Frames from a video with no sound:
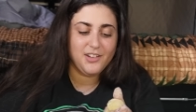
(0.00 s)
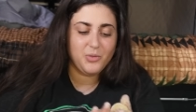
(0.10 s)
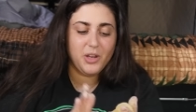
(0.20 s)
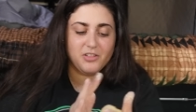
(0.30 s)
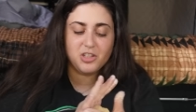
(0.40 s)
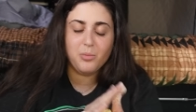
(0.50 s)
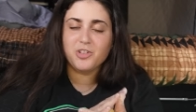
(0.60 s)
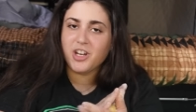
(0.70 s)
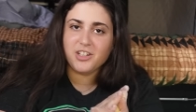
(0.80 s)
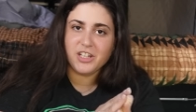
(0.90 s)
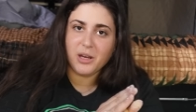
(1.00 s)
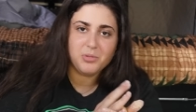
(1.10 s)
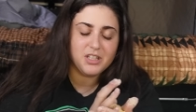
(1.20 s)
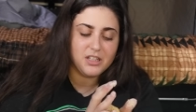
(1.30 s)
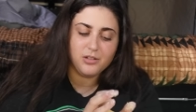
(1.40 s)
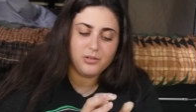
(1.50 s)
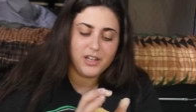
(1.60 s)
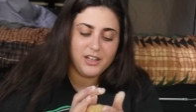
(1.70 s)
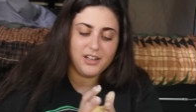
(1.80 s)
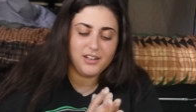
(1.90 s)
we have so much catching up to do,
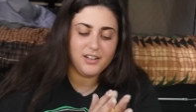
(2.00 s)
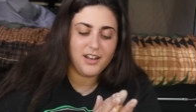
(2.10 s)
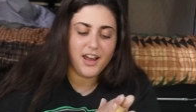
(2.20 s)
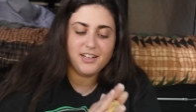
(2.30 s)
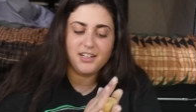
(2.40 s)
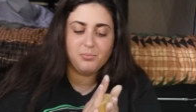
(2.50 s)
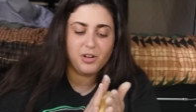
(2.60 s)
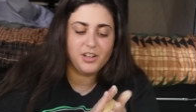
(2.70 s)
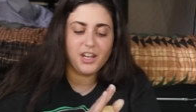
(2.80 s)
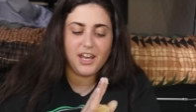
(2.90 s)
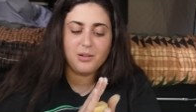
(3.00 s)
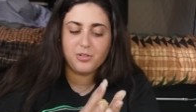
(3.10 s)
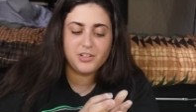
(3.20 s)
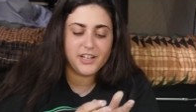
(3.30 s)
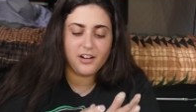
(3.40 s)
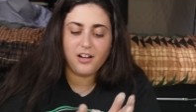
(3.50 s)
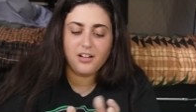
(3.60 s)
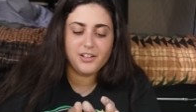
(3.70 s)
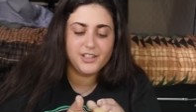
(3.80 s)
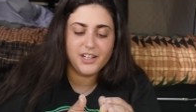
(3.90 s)
and I didn't bring the cameras at
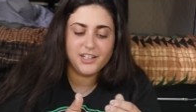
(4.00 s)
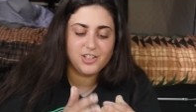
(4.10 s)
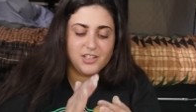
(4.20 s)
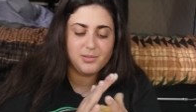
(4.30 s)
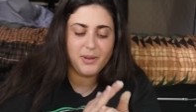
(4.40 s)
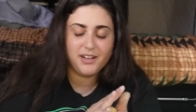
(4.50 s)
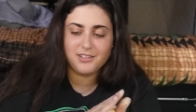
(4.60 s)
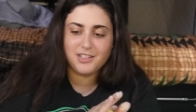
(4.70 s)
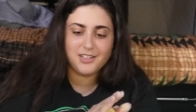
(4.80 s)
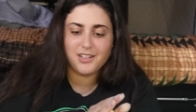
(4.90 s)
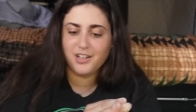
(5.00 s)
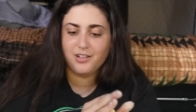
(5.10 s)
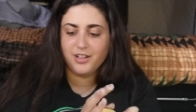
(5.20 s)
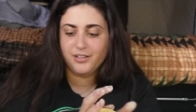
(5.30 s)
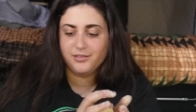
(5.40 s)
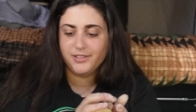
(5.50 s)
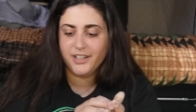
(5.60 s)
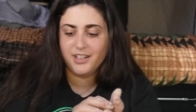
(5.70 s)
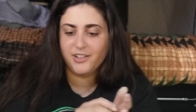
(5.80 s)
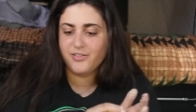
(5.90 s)
all, and I just spent, you know,
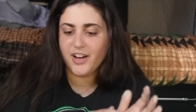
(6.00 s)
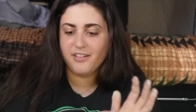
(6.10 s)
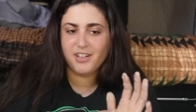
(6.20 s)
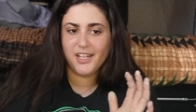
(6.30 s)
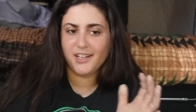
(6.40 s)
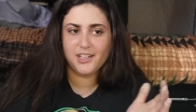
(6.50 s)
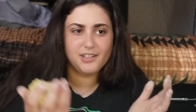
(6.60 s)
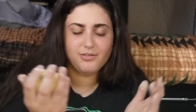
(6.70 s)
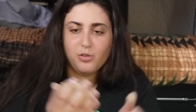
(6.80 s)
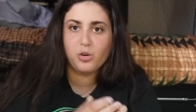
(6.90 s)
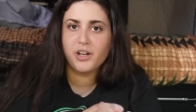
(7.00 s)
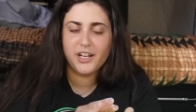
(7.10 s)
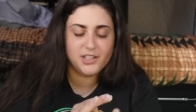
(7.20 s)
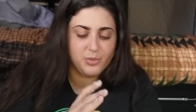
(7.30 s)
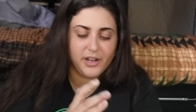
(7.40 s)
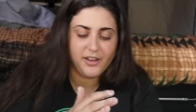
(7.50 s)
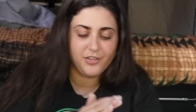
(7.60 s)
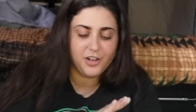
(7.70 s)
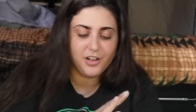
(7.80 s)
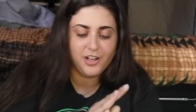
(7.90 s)
I think 5 days, 4 nights,
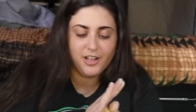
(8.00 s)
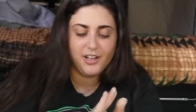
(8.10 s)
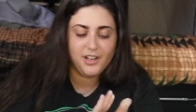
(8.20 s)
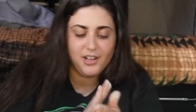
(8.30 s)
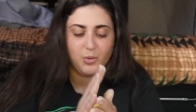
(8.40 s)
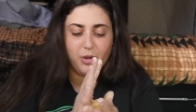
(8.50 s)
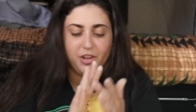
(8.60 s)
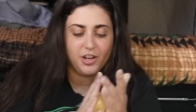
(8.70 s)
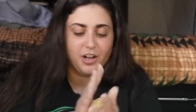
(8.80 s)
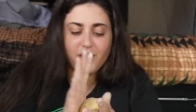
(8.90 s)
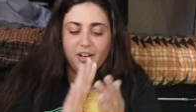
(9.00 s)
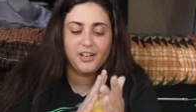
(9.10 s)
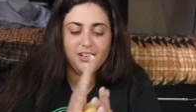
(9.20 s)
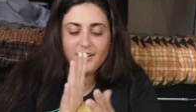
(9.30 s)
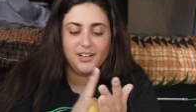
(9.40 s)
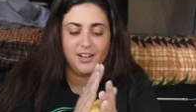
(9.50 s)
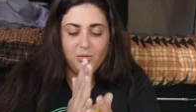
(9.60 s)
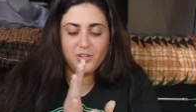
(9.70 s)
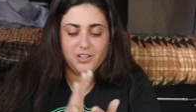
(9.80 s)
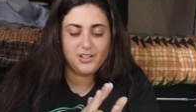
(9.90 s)
whatever, with her, and it
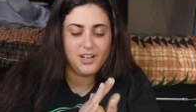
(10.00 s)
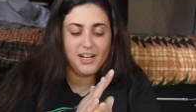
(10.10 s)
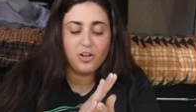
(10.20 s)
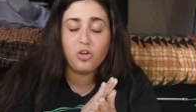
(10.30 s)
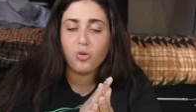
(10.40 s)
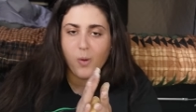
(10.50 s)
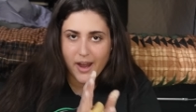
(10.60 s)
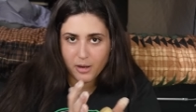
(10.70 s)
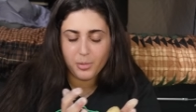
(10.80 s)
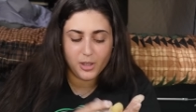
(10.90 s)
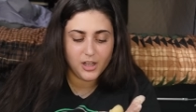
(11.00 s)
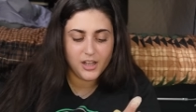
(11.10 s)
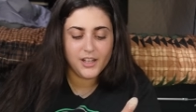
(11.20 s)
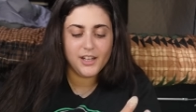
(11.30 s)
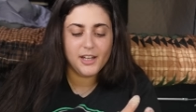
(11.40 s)
was incredible.